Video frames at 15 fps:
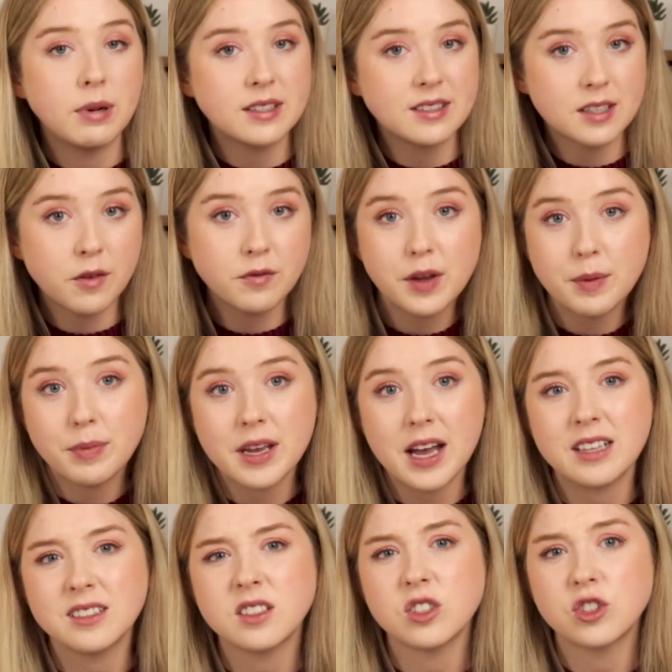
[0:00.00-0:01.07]
But some
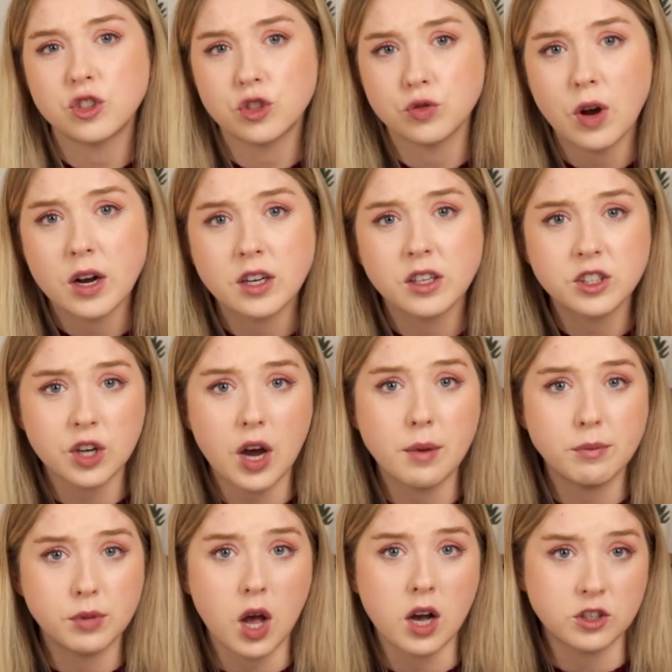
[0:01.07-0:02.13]
VPNs struggle to
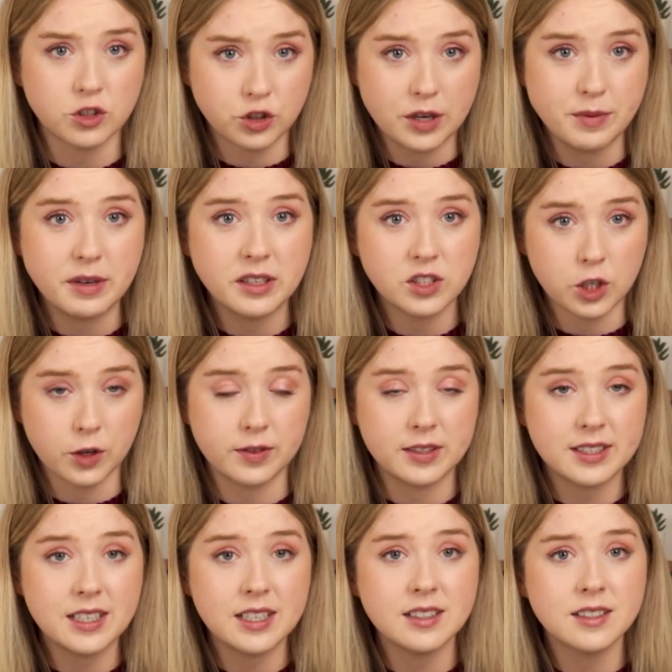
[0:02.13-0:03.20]
unblock streaming
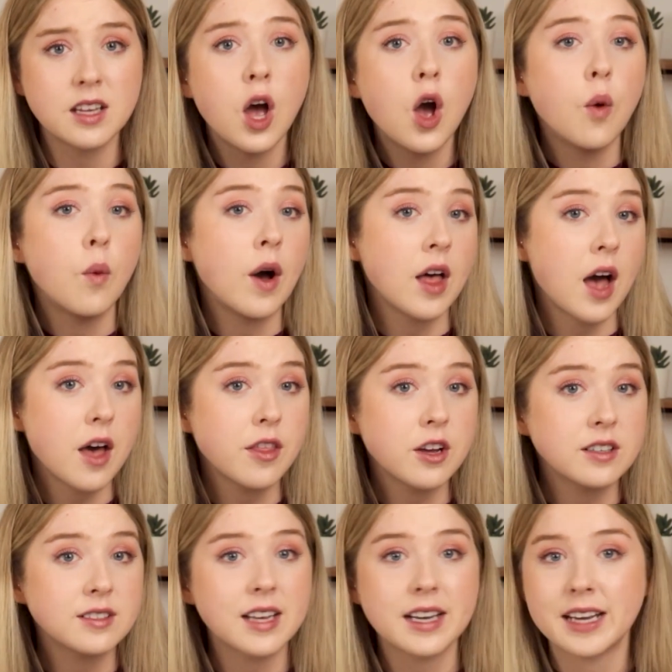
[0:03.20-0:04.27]
services, while
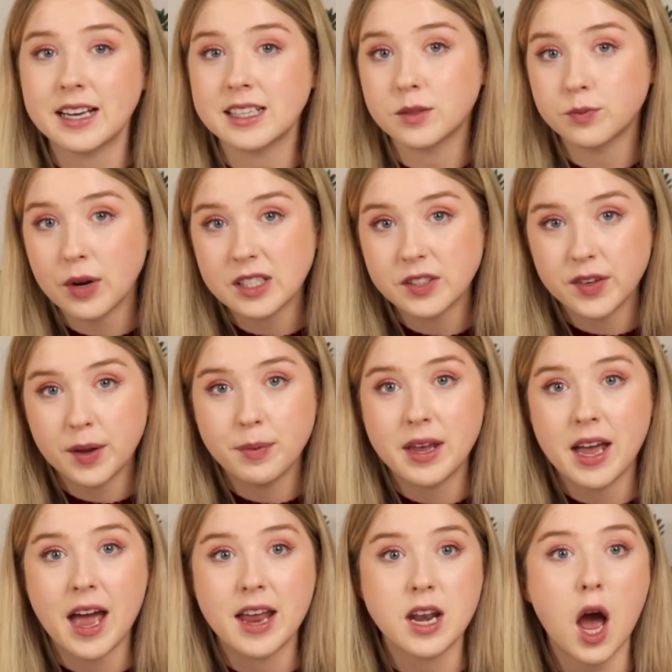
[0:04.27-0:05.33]
others like
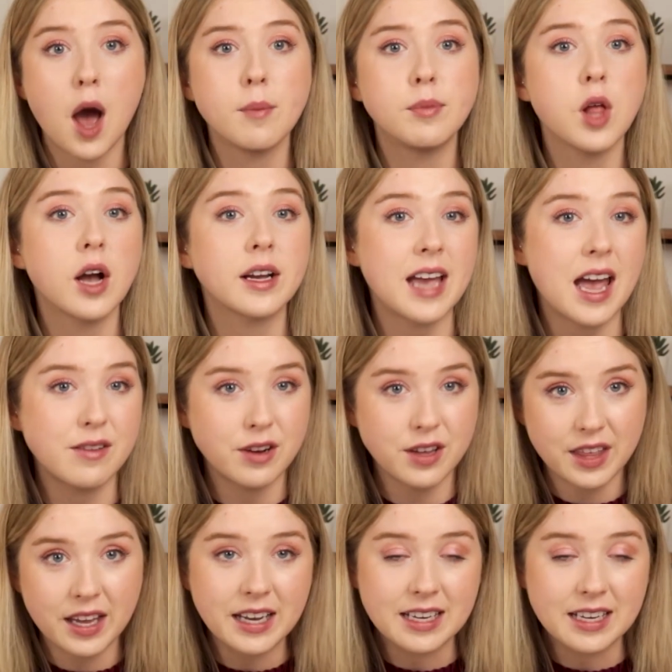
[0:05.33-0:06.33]
ExpressVPN unblock everything